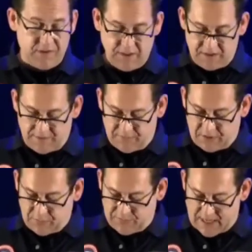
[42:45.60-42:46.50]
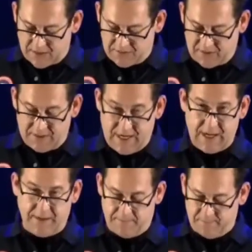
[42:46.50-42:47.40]
season of
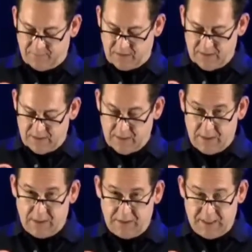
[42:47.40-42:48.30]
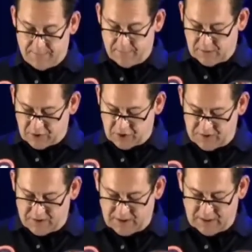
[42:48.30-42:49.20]
2010, a
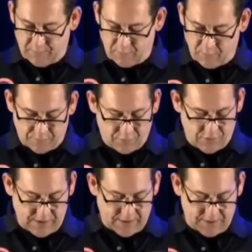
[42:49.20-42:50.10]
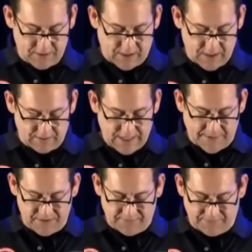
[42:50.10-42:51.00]
demolition team was brought in to collapse the